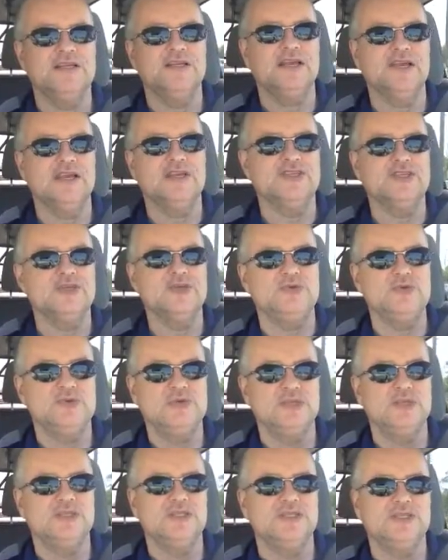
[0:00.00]
as you
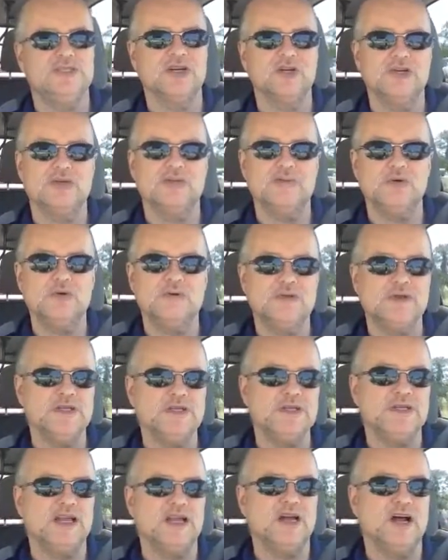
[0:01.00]
start to move
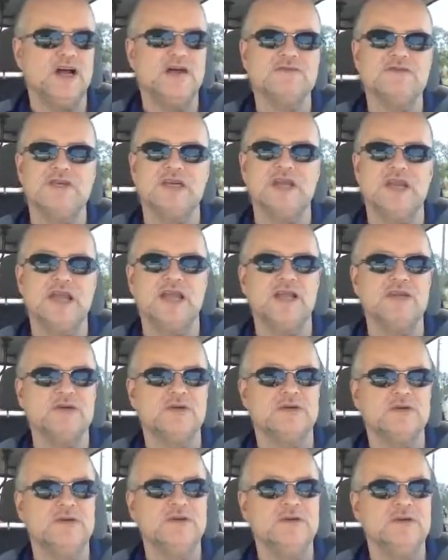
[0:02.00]
into that offset
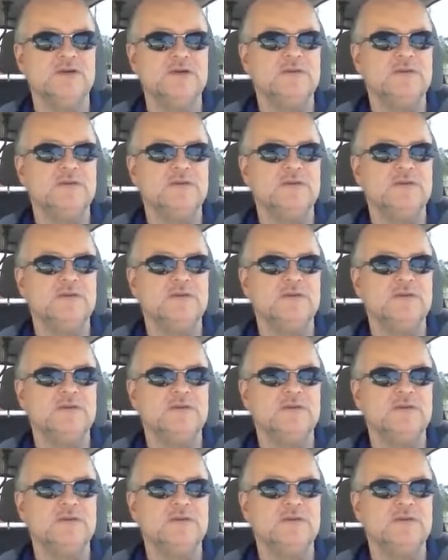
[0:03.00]
angle.